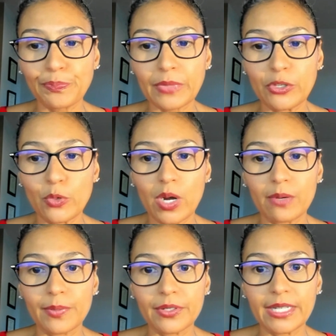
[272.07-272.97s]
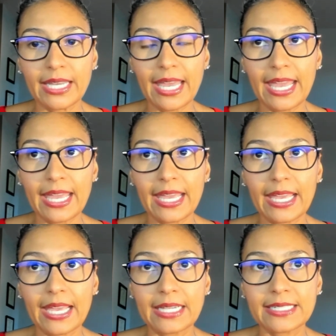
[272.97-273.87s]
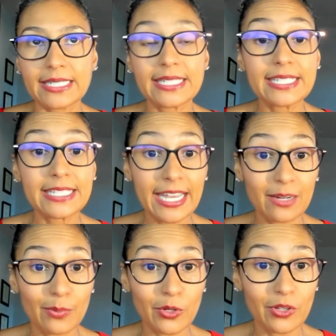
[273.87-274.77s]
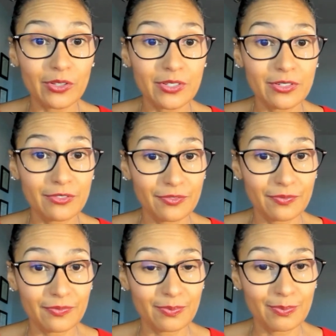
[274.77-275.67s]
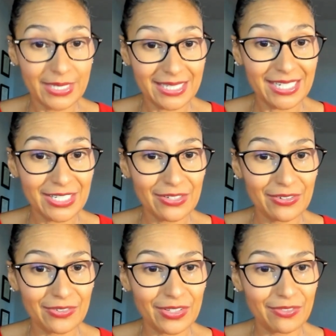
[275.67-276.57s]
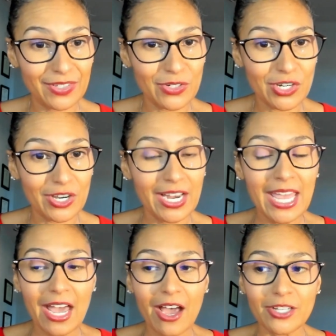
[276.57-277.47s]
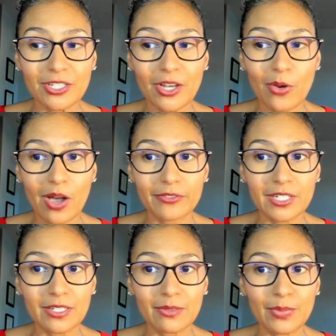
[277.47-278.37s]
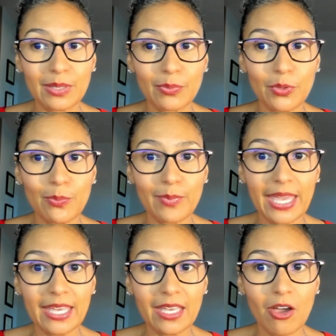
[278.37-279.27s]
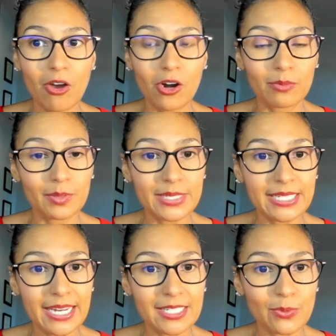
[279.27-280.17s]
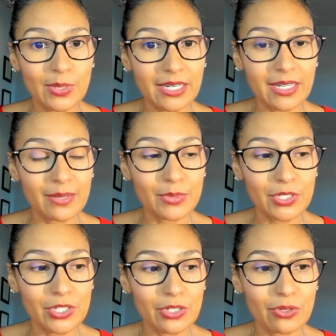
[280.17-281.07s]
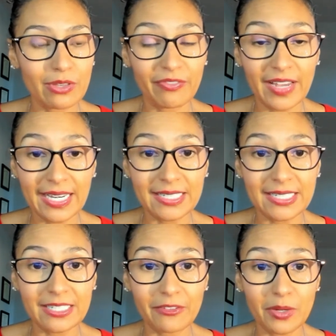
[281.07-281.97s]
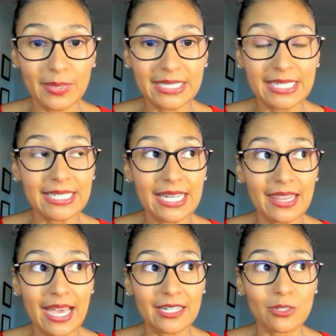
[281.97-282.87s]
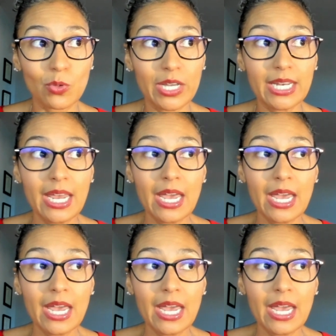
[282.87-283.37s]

you are building a sustainable business for the future. So often people make horrible mistakes when it comes to the finances of their business, and that is what